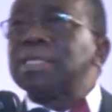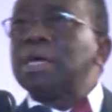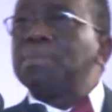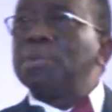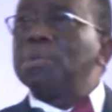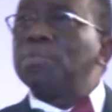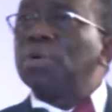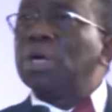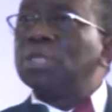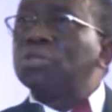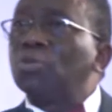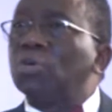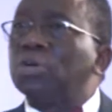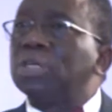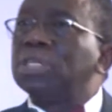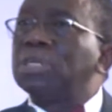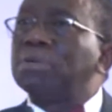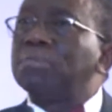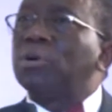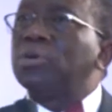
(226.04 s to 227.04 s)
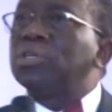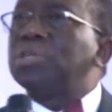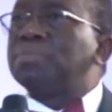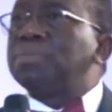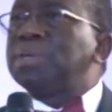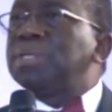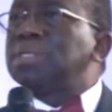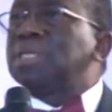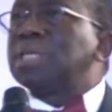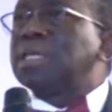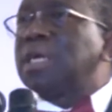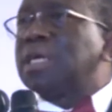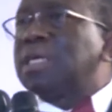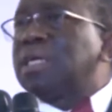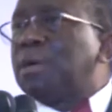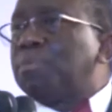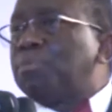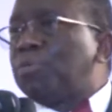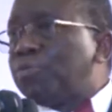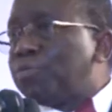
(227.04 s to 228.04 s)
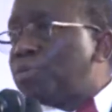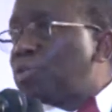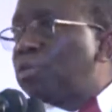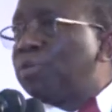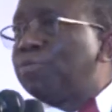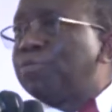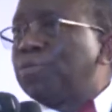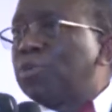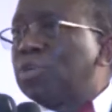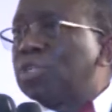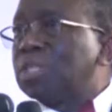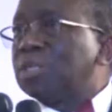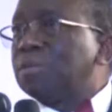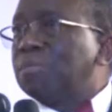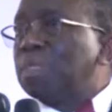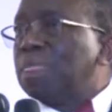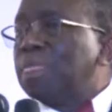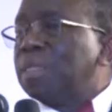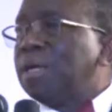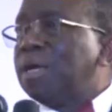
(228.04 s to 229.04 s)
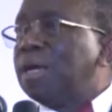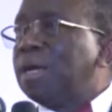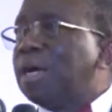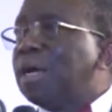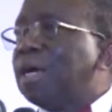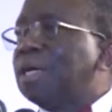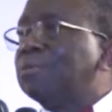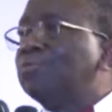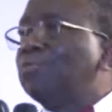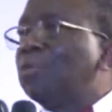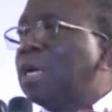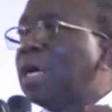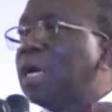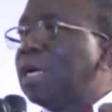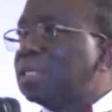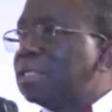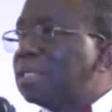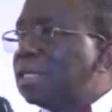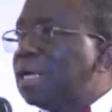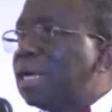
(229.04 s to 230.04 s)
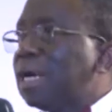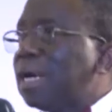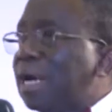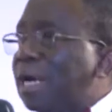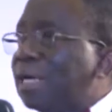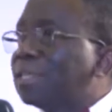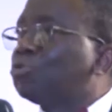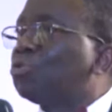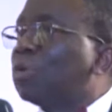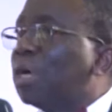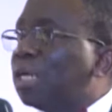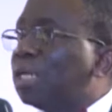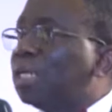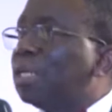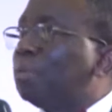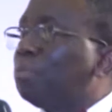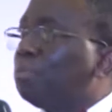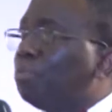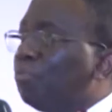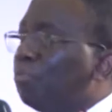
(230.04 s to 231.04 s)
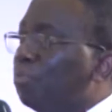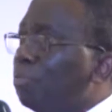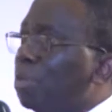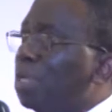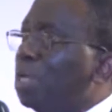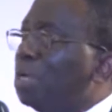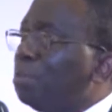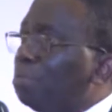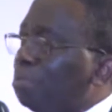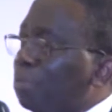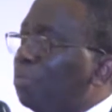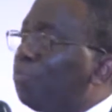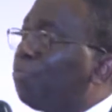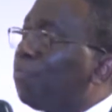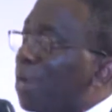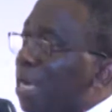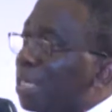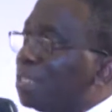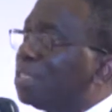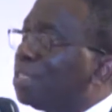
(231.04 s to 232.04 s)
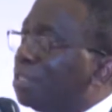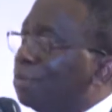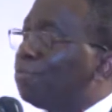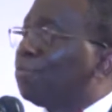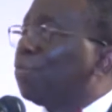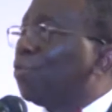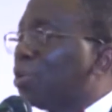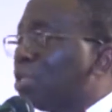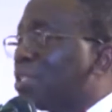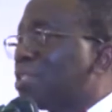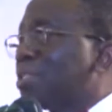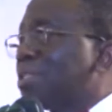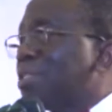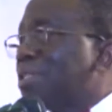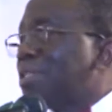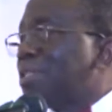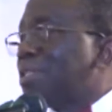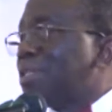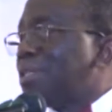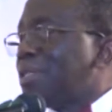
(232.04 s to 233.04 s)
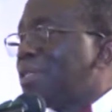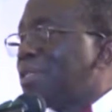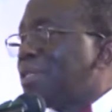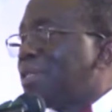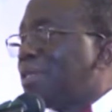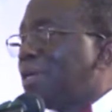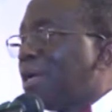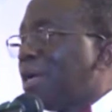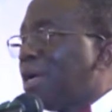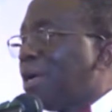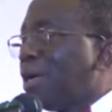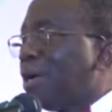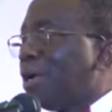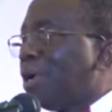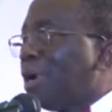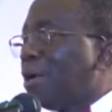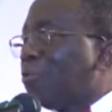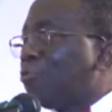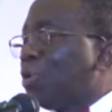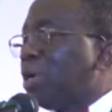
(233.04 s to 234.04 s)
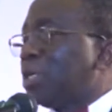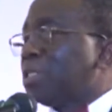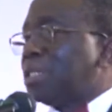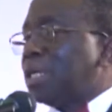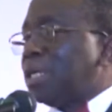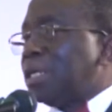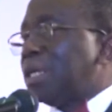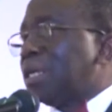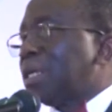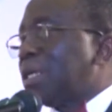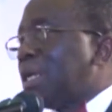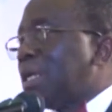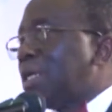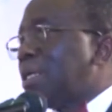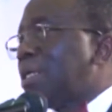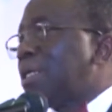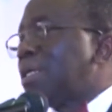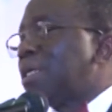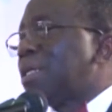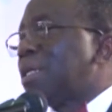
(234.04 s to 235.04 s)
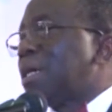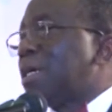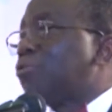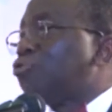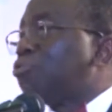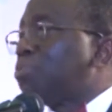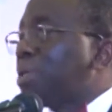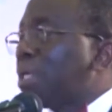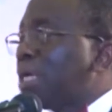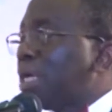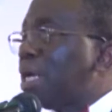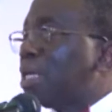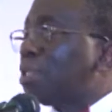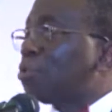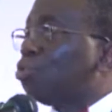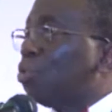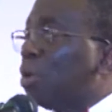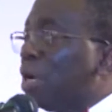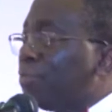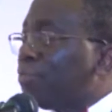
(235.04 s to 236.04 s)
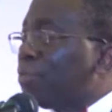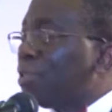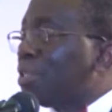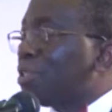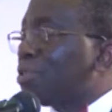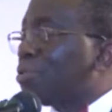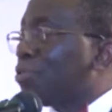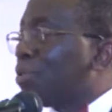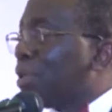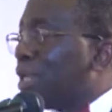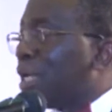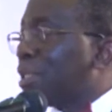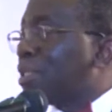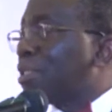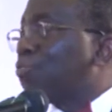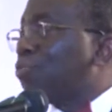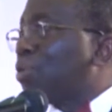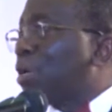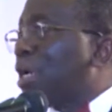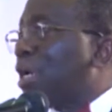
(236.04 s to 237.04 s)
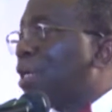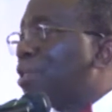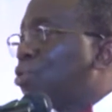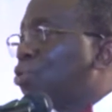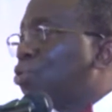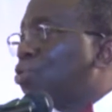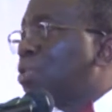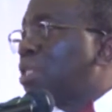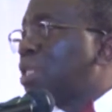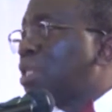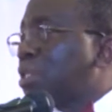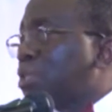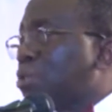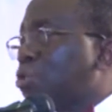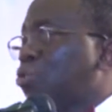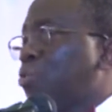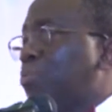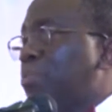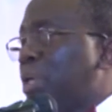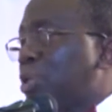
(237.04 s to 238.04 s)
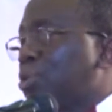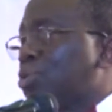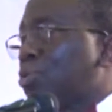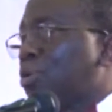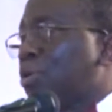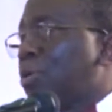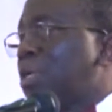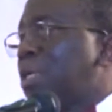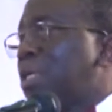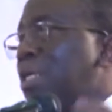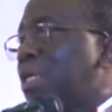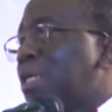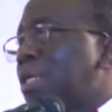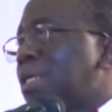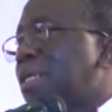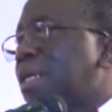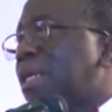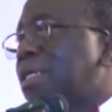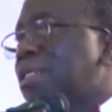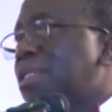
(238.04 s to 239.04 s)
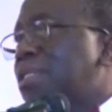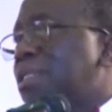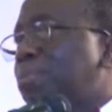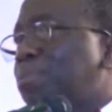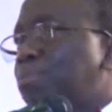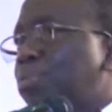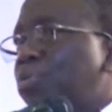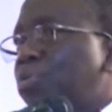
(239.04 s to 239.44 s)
is that people are talking about the Basic Care Provision Fund. And we are actually fighting for it. And we are saying again that it would be nice to have it so that we can use it to make sure that the